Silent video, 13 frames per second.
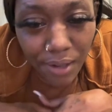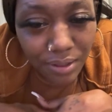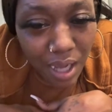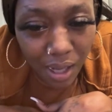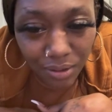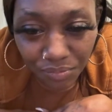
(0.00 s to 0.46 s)

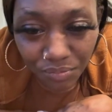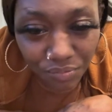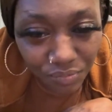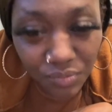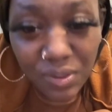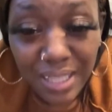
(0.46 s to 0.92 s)
No,
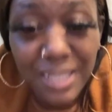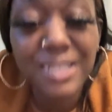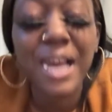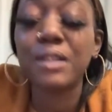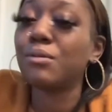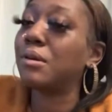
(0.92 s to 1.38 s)
that's
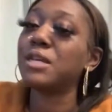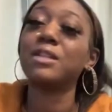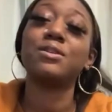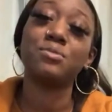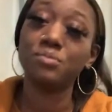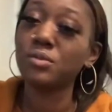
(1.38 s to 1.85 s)
exactly what I'm
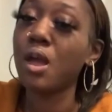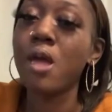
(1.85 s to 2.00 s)
telling you.